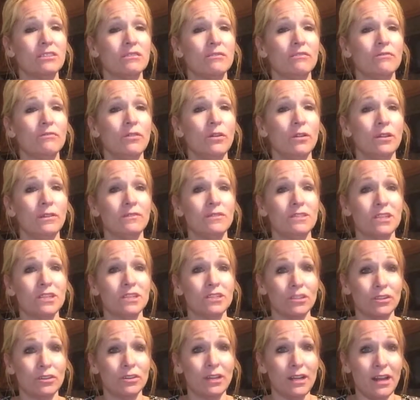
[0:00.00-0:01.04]
full of
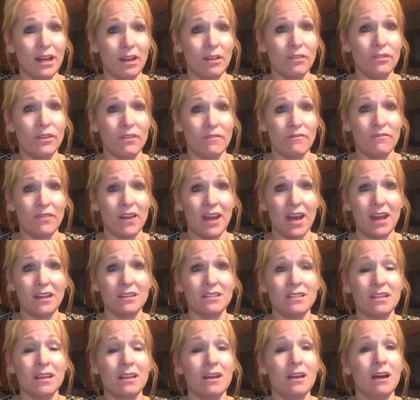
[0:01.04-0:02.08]
such good healthy
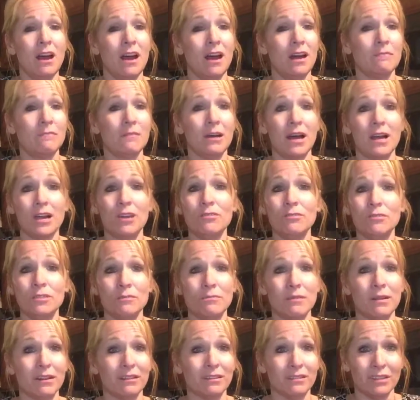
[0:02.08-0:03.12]
fats. I use them
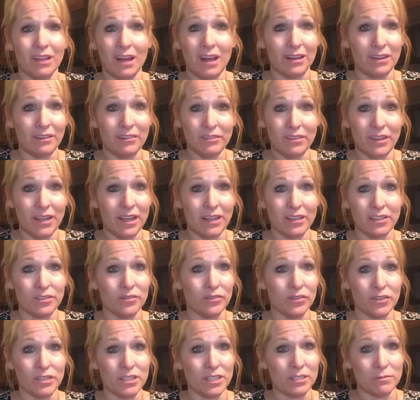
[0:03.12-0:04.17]
in a lot of things
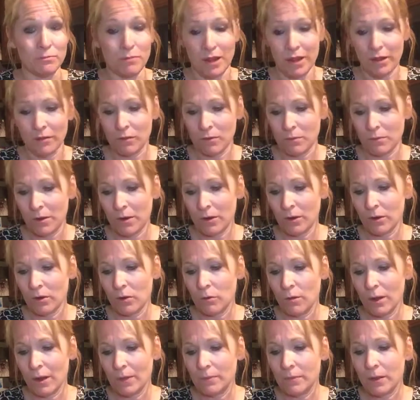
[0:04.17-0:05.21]
versus mayo or Miracle
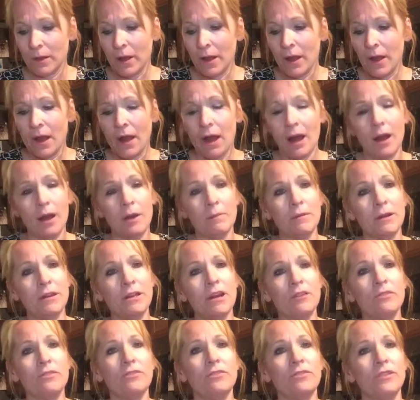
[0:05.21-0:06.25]
Whip.
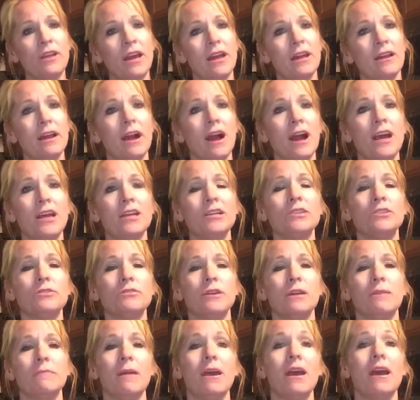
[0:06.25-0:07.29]
Another thing, ice
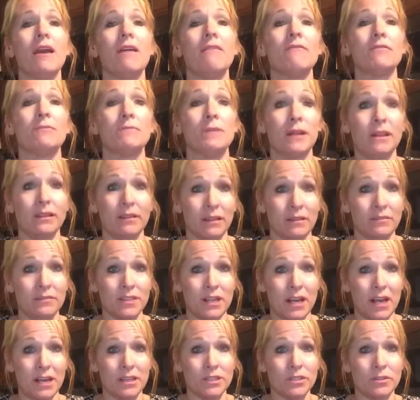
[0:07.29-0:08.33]
cream. Everybody loves
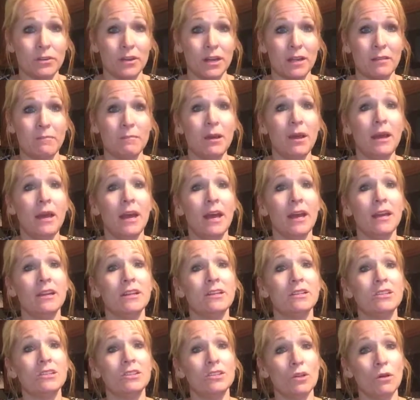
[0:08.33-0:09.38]
ice cream, and
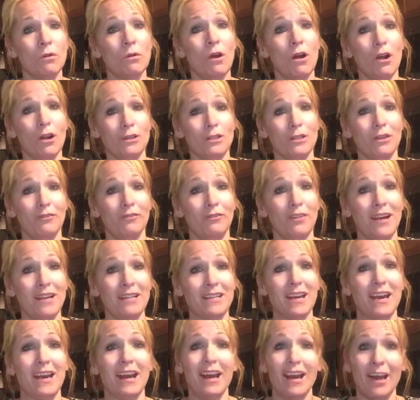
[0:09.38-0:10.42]
it's so hard to find
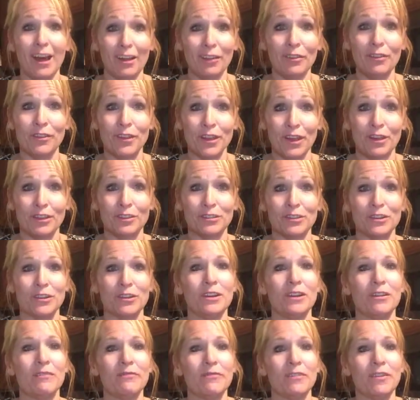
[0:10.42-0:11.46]
a healthy
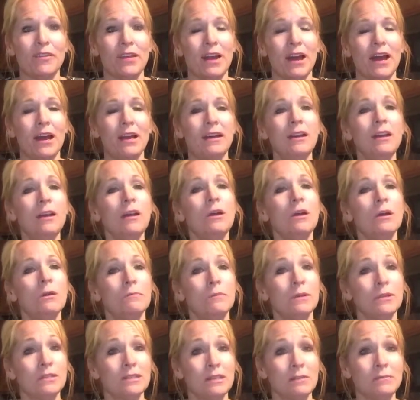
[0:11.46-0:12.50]
alternative for that.
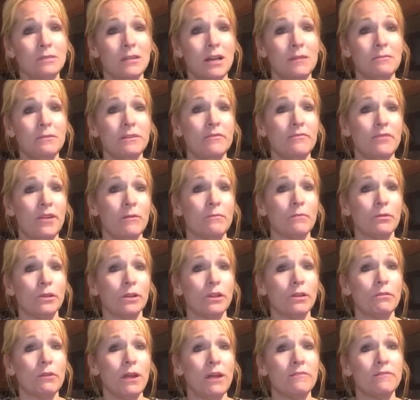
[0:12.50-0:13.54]
But sometimes if I'm
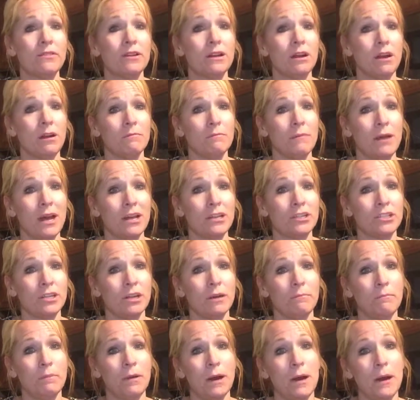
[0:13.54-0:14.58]
really craving it, I'll mash
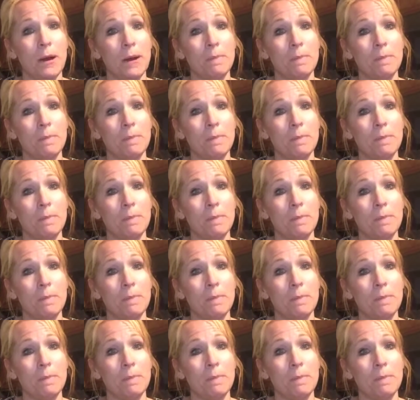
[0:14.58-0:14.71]
up